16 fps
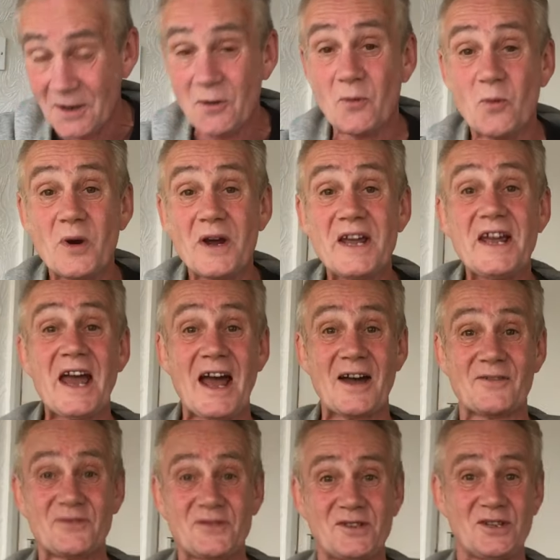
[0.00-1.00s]
we
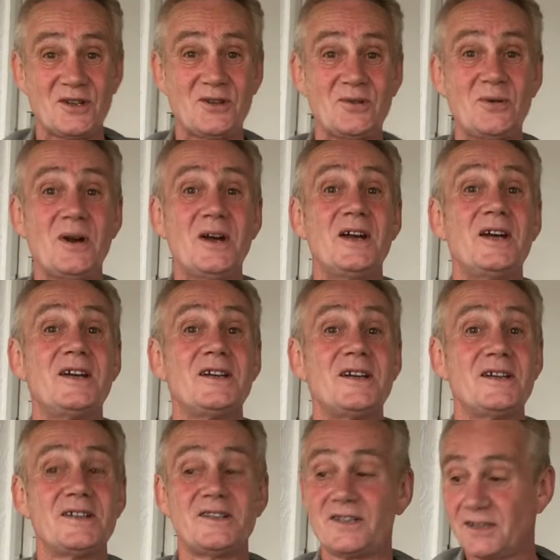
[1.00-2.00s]
have to
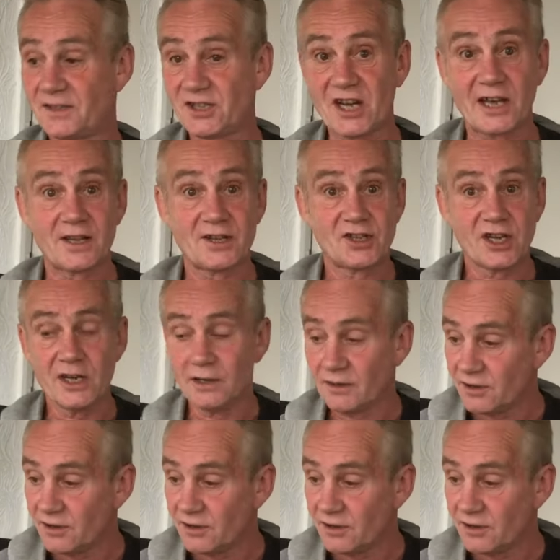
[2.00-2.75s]
check the gin.